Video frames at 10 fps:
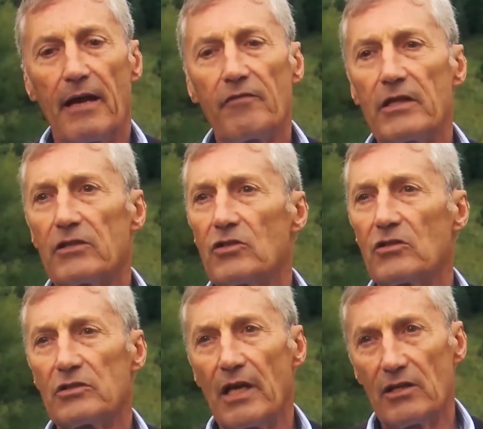Everything
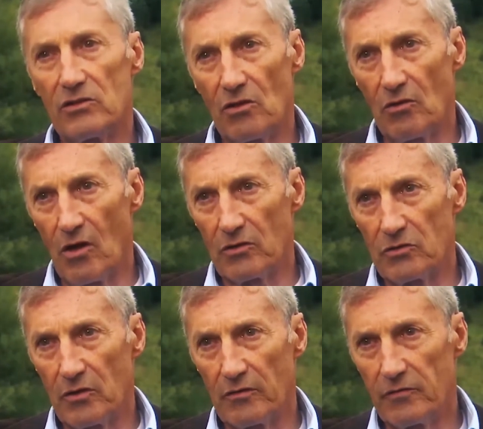just takes so long
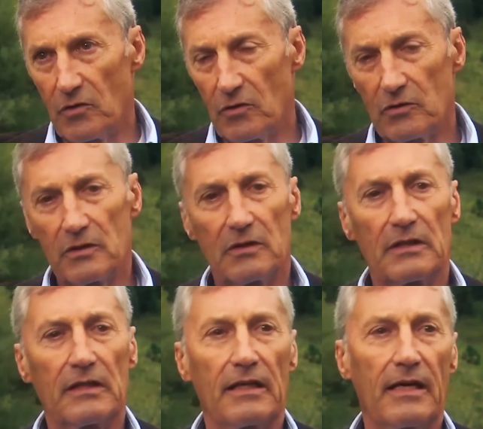to unfold,
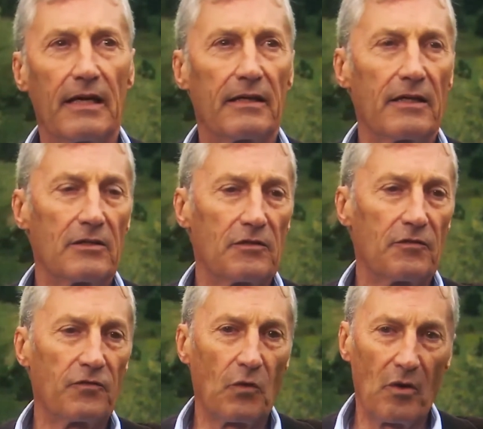and it's
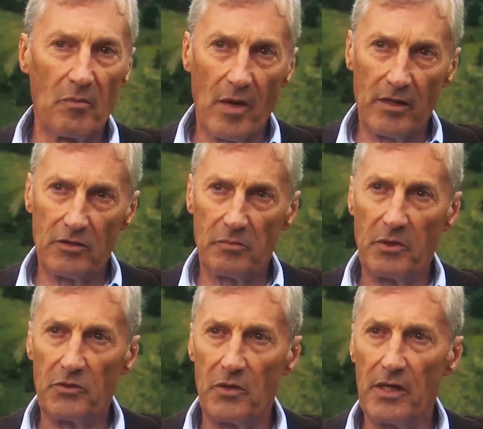4 months
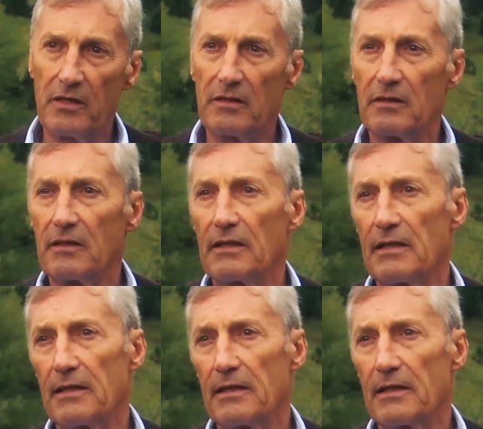between